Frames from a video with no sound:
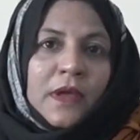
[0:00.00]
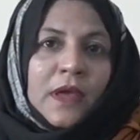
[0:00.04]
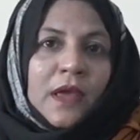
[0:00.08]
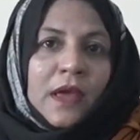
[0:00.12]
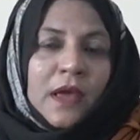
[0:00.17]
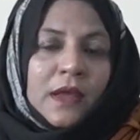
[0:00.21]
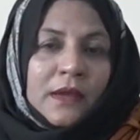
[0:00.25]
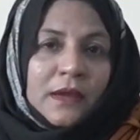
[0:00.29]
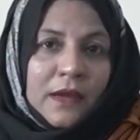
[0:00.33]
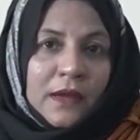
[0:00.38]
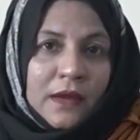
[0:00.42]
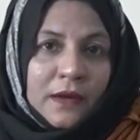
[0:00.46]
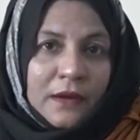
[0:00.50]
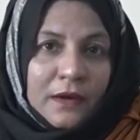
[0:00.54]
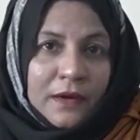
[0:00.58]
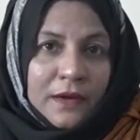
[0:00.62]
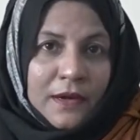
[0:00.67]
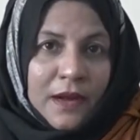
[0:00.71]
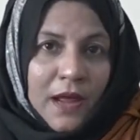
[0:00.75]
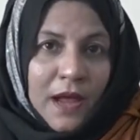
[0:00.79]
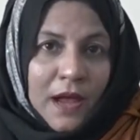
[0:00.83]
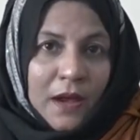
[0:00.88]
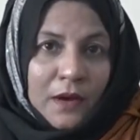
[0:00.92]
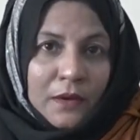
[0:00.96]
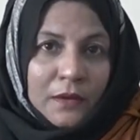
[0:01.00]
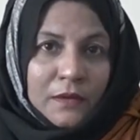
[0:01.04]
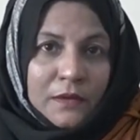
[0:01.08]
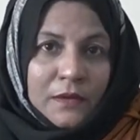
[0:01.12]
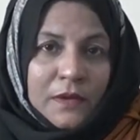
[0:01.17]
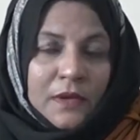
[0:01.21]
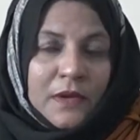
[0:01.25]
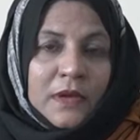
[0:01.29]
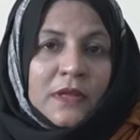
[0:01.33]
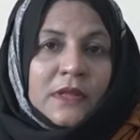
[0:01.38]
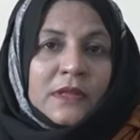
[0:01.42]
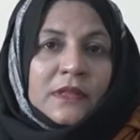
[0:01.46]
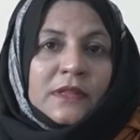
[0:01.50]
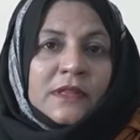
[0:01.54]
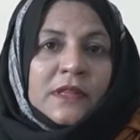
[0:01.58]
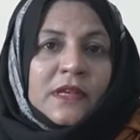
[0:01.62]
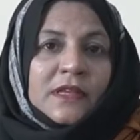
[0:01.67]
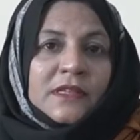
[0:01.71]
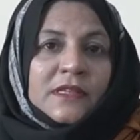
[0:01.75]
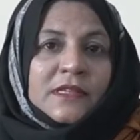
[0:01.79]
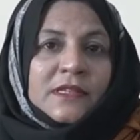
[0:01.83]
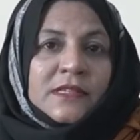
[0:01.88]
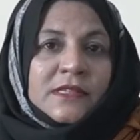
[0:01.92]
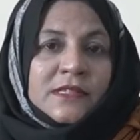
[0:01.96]
and here now the
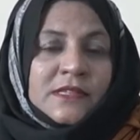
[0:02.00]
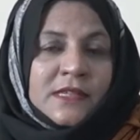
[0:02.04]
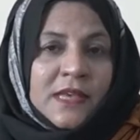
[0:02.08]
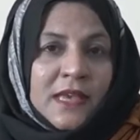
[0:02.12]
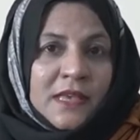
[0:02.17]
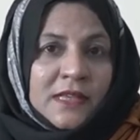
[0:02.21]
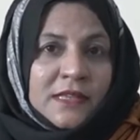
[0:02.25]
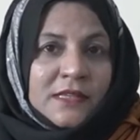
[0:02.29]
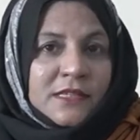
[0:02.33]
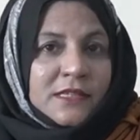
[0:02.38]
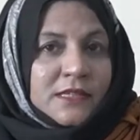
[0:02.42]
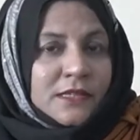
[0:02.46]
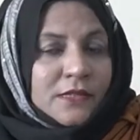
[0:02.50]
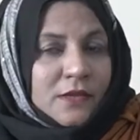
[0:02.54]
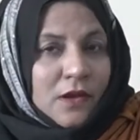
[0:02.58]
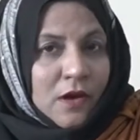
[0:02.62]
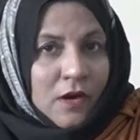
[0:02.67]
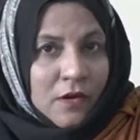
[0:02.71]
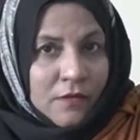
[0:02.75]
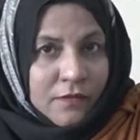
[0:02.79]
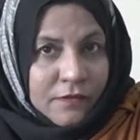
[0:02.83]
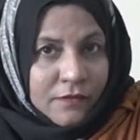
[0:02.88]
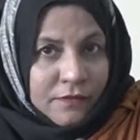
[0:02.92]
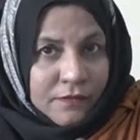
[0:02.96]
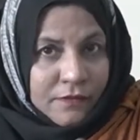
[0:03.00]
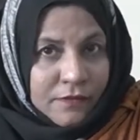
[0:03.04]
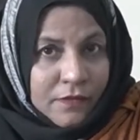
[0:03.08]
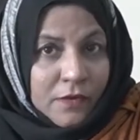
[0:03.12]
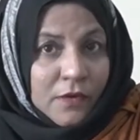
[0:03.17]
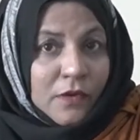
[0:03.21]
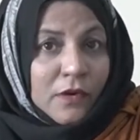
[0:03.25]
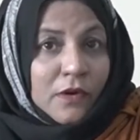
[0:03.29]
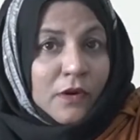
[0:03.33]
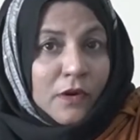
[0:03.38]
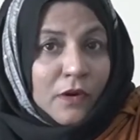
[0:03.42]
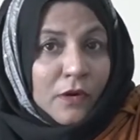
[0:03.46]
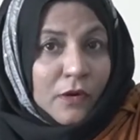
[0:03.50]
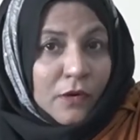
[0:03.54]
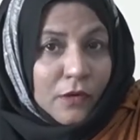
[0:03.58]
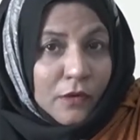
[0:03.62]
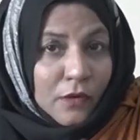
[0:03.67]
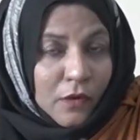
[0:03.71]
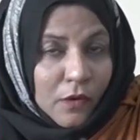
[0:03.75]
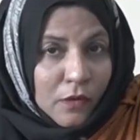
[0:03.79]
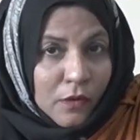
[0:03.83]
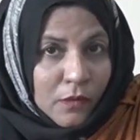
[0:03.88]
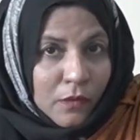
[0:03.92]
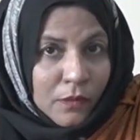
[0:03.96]
sense of
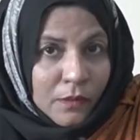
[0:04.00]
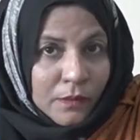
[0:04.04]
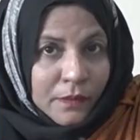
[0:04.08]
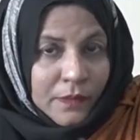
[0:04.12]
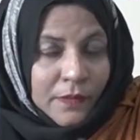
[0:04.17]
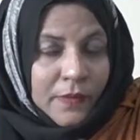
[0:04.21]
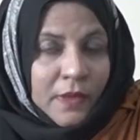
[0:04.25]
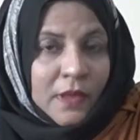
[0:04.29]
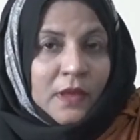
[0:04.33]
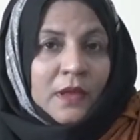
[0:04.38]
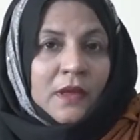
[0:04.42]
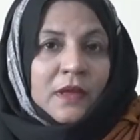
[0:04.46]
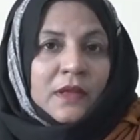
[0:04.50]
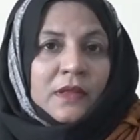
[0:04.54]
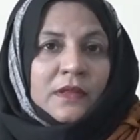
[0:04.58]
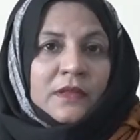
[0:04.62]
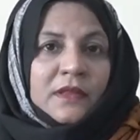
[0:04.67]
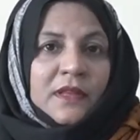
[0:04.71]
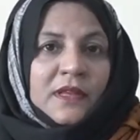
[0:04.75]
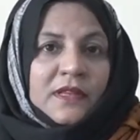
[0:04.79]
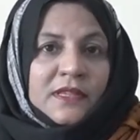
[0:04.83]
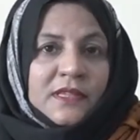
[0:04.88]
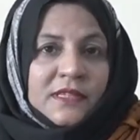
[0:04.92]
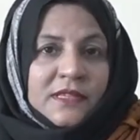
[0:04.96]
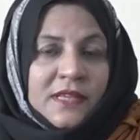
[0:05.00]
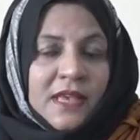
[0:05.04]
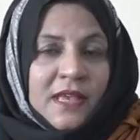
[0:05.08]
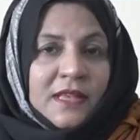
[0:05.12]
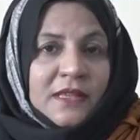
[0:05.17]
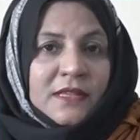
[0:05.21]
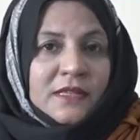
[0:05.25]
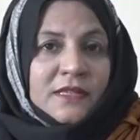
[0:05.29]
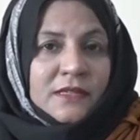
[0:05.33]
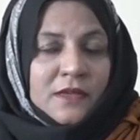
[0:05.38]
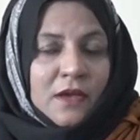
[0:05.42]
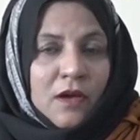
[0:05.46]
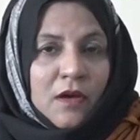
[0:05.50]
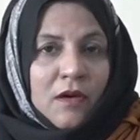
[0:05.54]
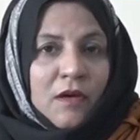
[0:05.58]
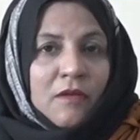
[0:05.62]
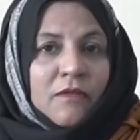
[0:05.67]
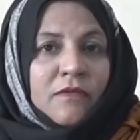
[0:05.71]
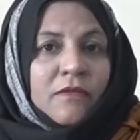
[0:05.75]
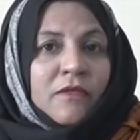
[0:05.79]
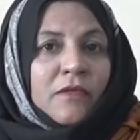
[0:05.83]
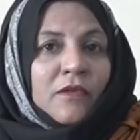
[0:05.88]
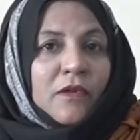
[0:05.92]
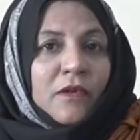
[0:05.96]
chrome, the sense of
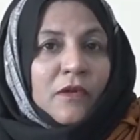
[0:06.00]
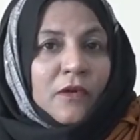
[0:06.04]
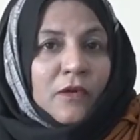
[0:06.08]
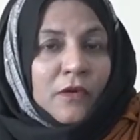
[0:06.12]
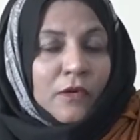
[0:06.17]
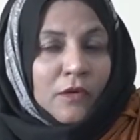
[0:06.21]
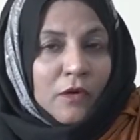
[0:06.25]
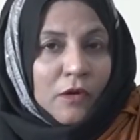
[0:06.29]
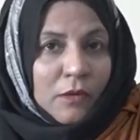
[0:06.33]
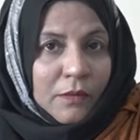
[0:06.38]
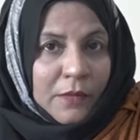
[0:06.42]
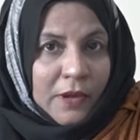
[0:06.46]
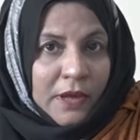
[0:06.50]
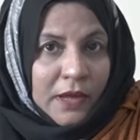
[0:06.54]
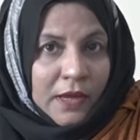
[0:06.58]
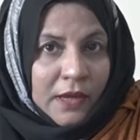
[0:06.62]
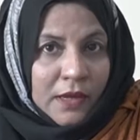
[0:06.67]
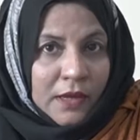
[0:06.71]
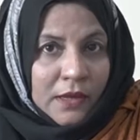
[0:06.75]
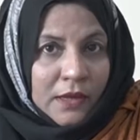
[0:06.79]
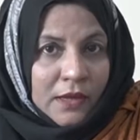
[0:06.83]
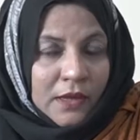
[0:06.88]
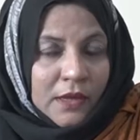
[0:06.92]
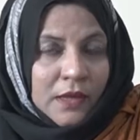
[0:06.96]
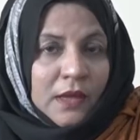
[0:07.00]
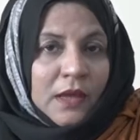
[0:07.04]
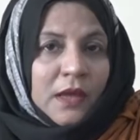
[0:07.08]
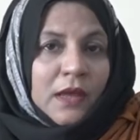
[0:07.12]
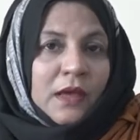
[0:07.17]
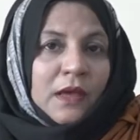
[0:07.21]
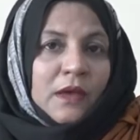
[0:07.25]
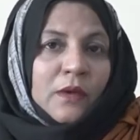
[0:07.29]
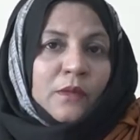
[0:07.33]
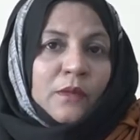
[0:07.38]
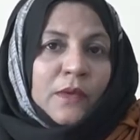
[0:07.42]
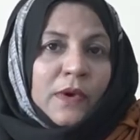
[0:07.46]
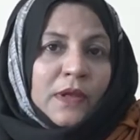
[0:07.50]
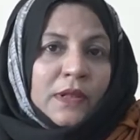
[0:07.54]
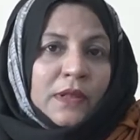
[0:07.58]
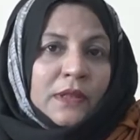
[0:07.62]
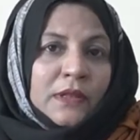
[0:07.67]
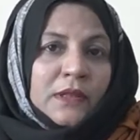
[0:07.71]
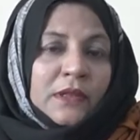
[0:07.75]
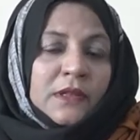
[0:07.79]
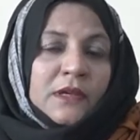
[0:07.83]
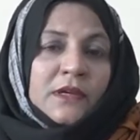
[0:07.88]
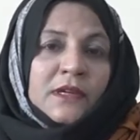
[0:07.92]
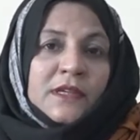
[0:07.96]
chroming with
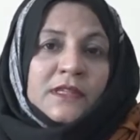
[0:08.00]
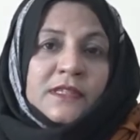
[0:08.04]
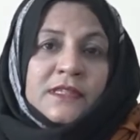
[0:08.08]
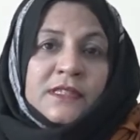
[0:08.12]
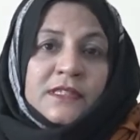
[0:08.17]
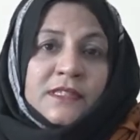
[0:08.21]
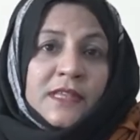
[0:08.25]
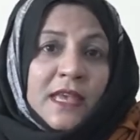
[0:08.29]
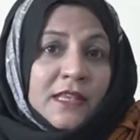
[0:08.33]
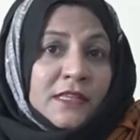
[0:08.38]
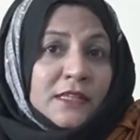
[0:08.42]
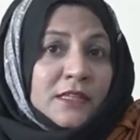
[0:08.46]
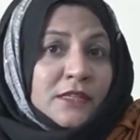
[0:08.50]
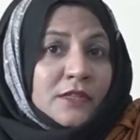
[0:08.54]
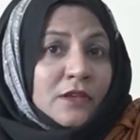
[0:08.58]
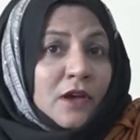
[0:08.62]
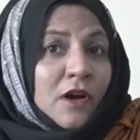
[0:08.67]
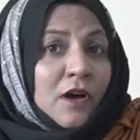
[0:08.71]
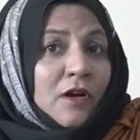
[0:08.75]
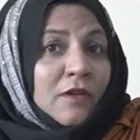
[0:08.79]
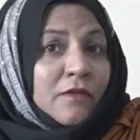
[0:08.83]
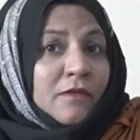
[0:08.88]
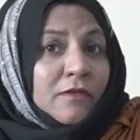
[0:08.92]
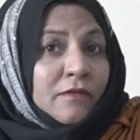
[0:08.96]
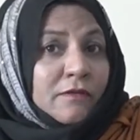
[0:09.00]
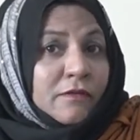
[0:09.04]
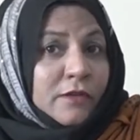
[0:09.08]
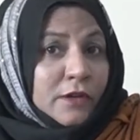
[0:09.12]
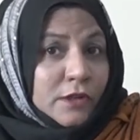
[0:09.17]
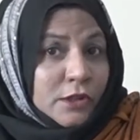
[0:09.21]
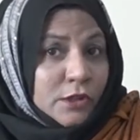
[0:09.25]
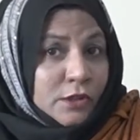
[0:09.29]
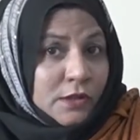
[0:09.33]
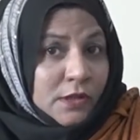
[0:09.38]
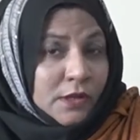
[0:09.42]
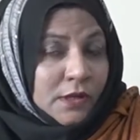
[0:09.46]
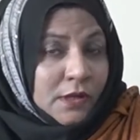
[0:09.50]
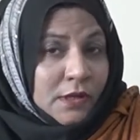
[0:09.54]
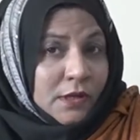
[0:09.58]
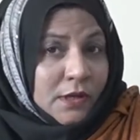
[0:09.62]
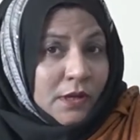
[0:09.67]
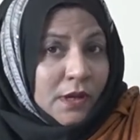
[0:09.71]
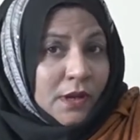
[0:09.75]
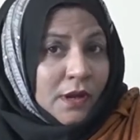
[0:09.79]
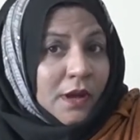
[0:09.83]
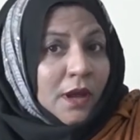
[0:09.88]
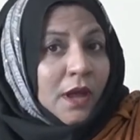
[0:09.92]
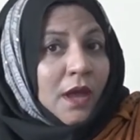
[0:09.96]
the sense of vision
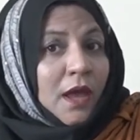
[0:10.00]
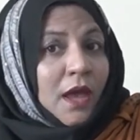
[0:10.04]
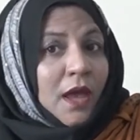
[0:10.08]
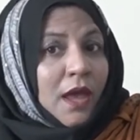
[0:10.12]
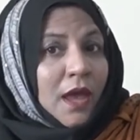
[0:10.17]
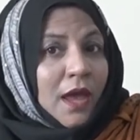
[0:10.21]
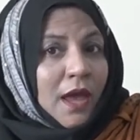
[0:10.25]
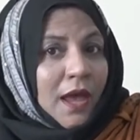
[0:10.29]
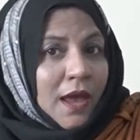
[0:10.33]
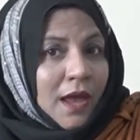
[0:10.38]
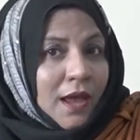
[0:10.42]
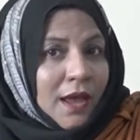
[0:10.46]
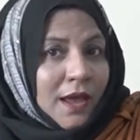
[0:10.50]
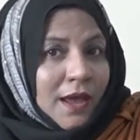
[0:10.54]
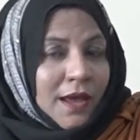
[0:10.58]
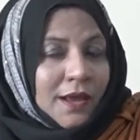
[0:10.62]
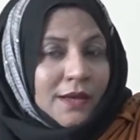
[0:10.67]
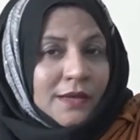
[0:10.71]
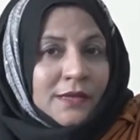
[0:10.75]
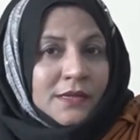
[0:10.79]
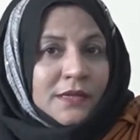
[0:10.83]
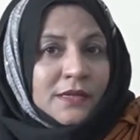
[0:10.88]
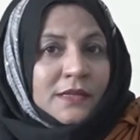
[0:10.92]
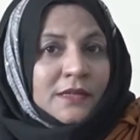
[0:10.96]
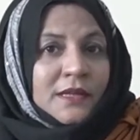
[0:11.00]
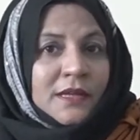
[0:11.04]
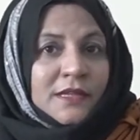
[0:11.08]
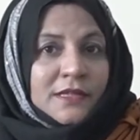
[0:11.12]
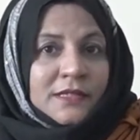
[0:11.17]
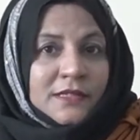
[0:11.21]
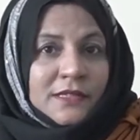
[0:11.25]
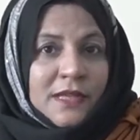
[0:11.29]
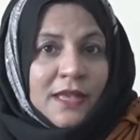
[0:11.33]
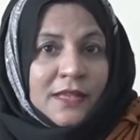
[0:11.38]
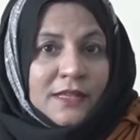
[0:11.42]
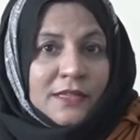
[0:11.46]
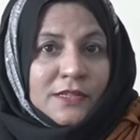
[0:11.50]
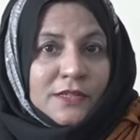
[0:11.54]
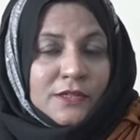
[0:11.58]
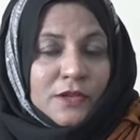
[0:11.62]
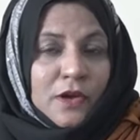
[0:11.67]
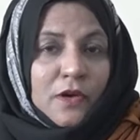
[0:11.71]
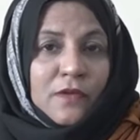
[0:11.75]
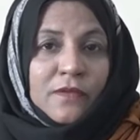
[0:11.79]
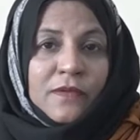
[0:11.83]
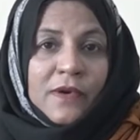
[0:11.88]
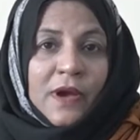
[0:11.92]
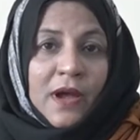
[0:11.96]
and the sense
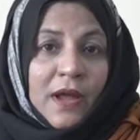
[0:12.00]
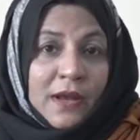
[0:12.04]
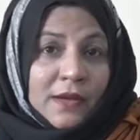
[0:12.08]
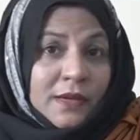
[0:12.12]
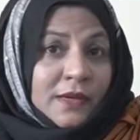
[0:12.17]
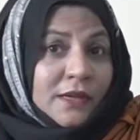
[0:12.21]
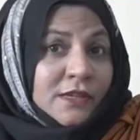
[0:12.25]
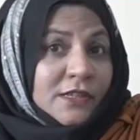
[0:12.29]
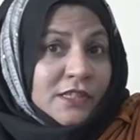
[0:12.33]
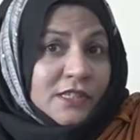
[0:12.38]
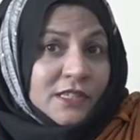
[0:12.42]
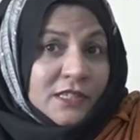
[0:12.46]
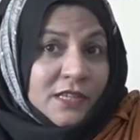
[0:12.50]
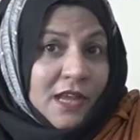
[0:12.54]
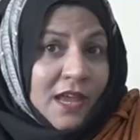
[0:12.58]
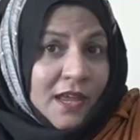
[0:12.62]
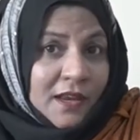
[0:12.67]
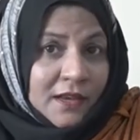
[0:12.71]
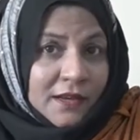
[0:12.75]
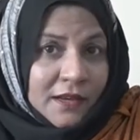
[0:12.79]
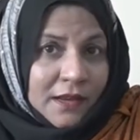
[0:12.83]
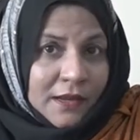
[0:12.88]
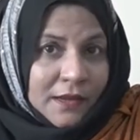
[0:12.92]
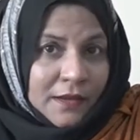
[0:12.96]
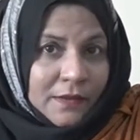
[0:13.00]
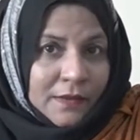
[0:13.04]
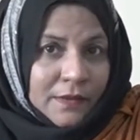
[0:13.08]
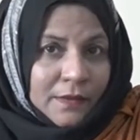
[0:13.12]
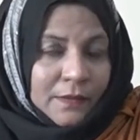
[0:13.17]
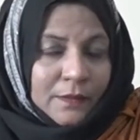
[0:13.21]
of understanding.